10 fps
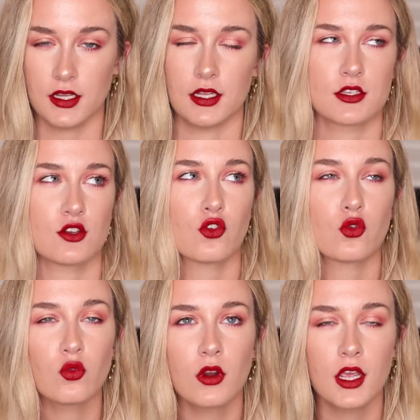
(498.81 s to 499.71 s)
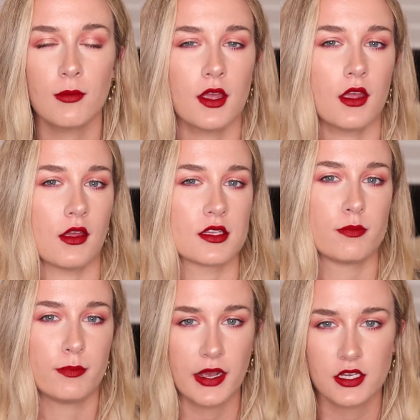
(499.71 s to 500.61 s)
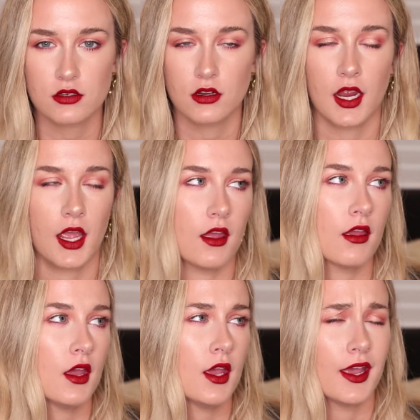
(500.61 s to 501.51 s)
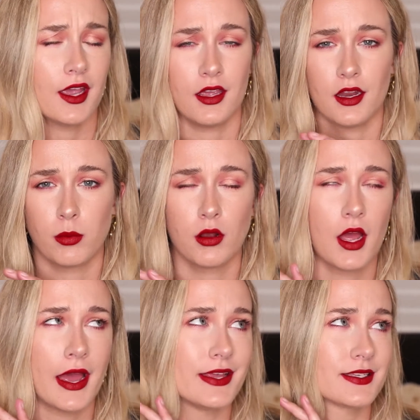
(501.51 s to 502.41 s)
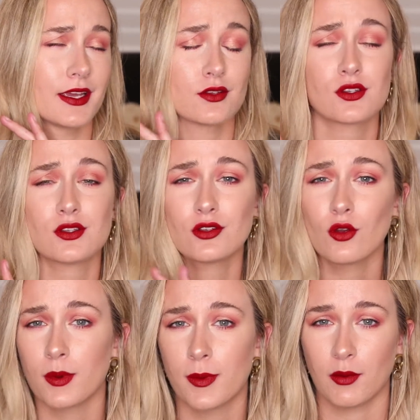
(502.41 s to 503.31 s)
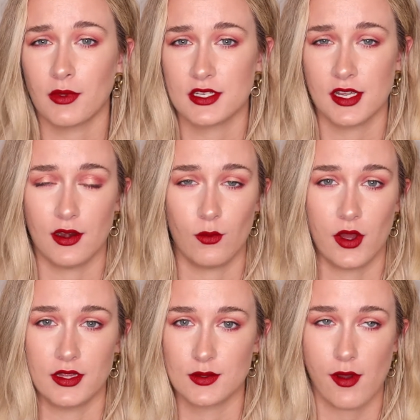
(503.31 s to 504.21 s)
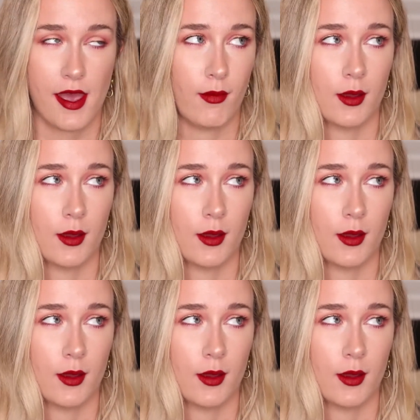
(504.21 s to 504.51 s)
It's creamy, it's buttery, it applies like super pigmented in one swipe.